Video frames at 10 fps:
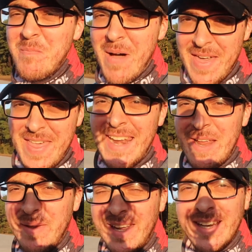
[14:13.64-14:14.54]
By that
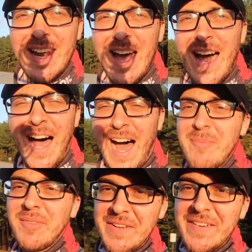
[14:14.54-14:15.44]
I mean,
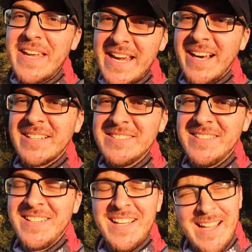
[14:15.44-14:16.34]
I'm leaving here,
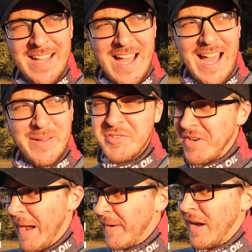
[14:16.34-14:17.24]
I'm
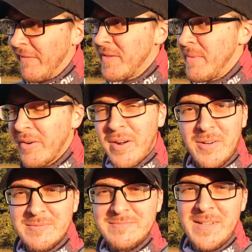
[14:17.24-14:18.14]
dropping off the
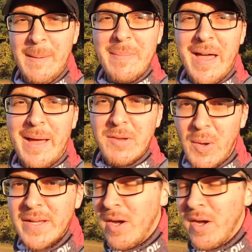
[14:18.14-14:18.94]
motorhome, I'm going